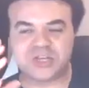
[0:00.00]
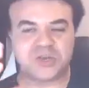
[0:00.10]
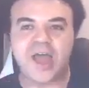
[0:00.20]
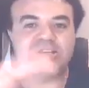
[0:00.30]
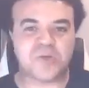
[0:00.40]

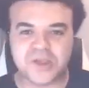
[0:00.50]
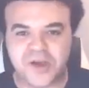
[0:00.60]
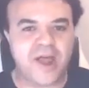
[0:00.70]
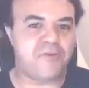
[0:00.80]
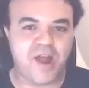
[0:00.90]
that's where
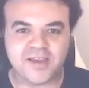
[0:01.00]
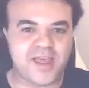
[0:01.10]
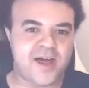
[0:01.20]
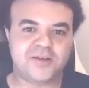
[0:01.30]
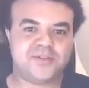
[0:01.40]
you're at right
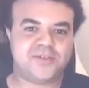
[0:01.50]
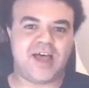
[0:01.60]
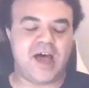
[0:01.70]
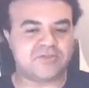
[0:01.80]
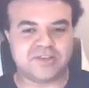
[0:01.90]
now
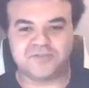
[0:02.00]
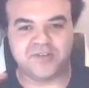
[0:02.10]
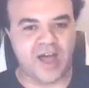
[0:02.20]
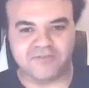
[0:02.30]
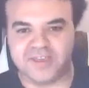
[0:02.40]
after
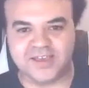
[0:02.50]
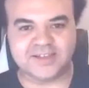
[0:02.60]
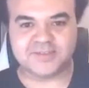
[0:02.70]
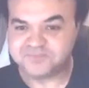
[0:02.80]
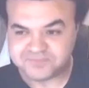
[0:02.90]
5
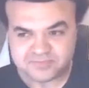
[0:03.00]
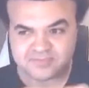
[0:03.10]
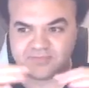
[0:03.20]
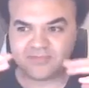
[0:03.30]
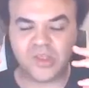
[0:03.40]
years
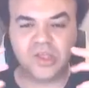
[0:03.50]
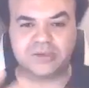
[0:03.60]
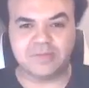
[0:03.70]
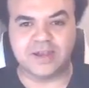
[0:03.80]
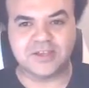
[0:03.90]

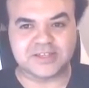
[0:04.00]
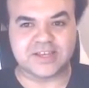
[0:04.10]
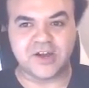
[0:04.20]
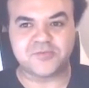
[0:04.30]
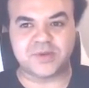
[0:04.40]
committing
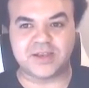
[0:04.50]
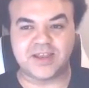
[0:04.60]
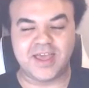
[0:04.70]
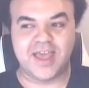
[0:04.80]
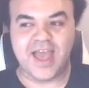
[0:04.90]
yourself. But
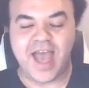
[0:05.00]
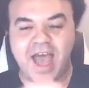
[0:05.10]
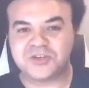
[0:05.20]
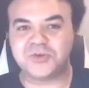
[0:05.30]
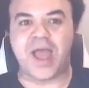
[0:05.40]

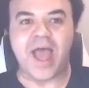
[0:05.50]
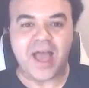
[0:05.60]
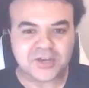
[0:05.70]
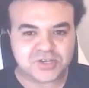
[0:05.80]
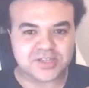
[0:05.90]
how did you
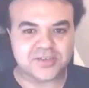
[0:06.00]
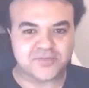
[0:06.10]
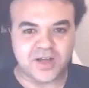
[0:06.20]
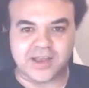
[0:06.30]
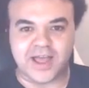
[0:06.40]
actually
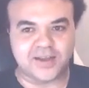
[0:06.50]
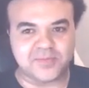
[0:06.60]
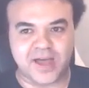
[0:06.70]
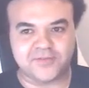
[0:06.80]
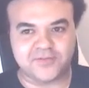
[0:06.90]
find out
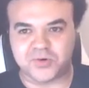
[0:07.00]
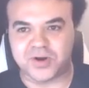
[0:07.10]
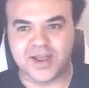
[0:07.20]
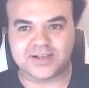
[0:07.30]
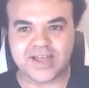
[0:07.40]
about
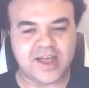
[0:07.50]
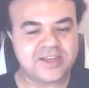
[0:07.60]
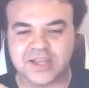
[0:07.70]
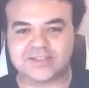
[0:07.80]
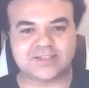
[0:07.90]
Forex? How did
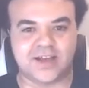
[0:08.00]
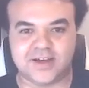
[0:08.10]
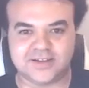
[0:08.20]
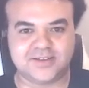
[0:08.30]
you get started?